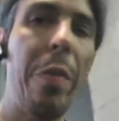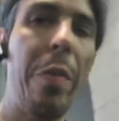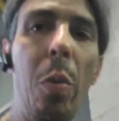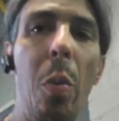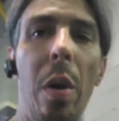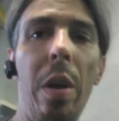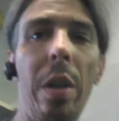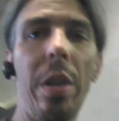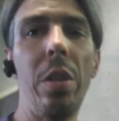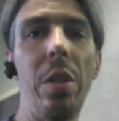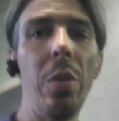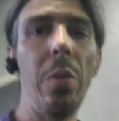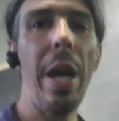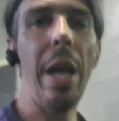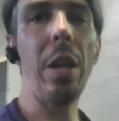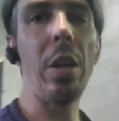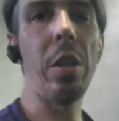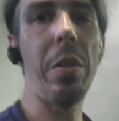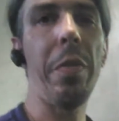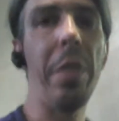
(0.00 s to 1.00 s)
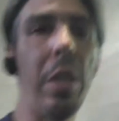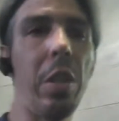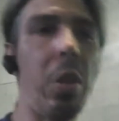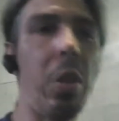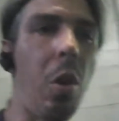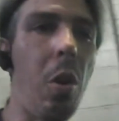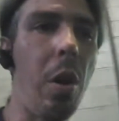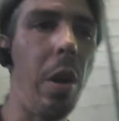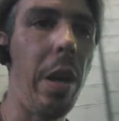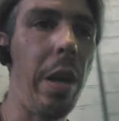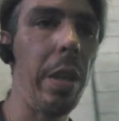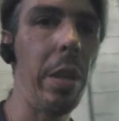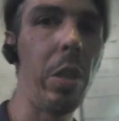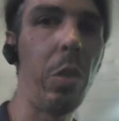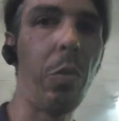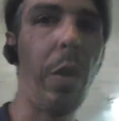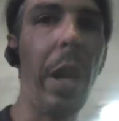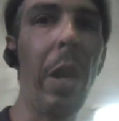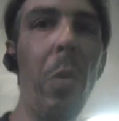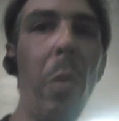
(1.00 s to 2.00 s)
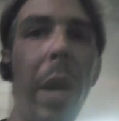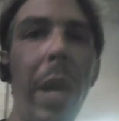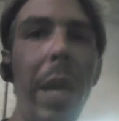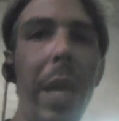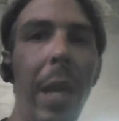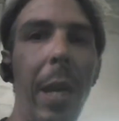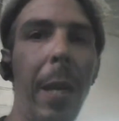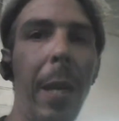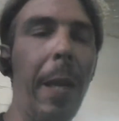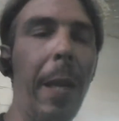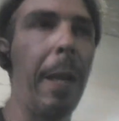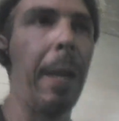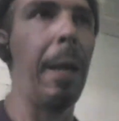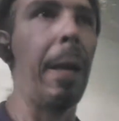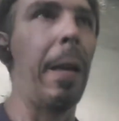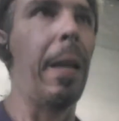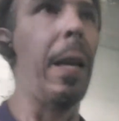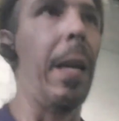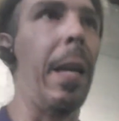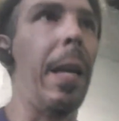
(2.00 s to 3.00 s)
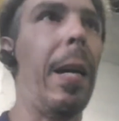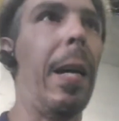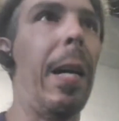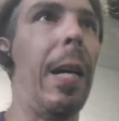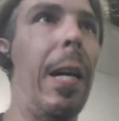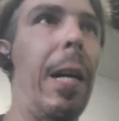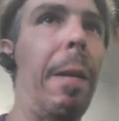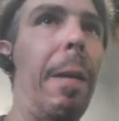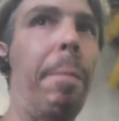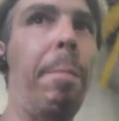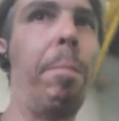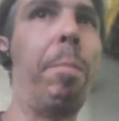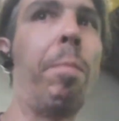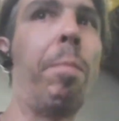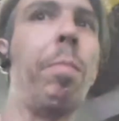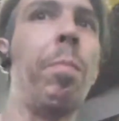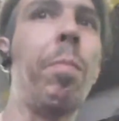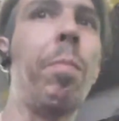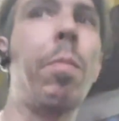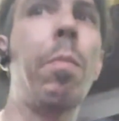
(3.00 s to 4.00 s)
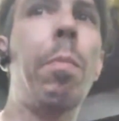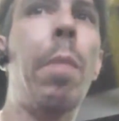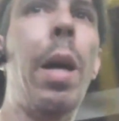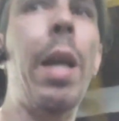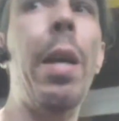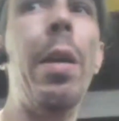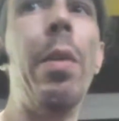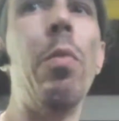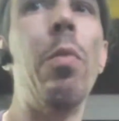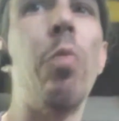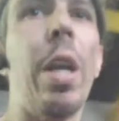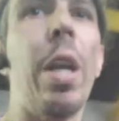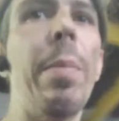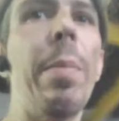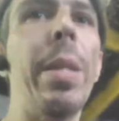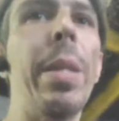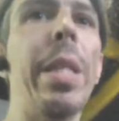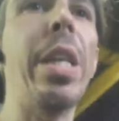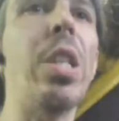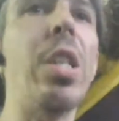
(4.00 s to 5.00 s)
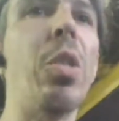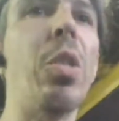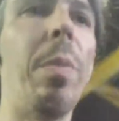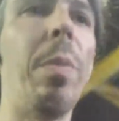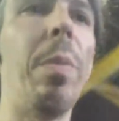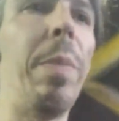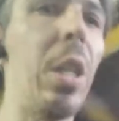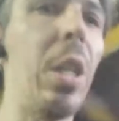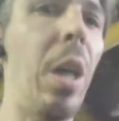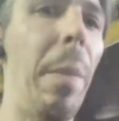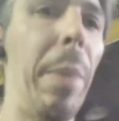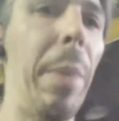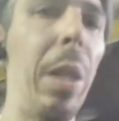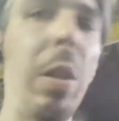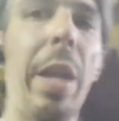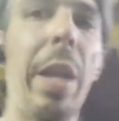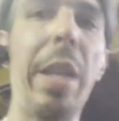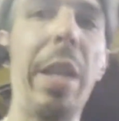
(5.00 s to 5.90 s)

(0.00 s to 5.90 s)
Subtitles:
you wanted to do headers for this car the right way, my recommendation would be a company like